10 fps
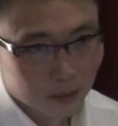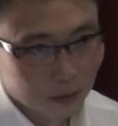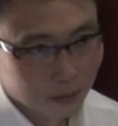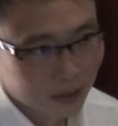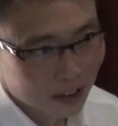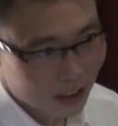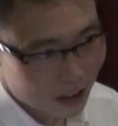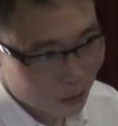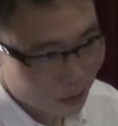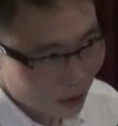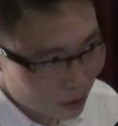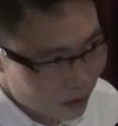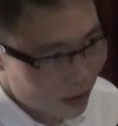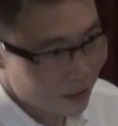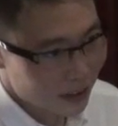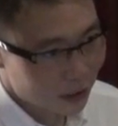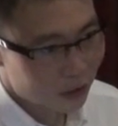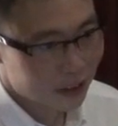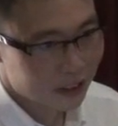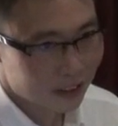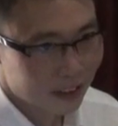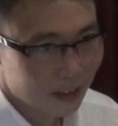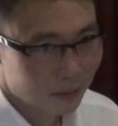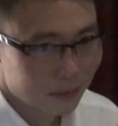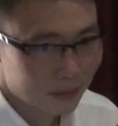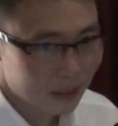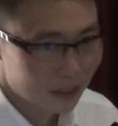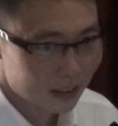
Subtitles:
who would also have an interest in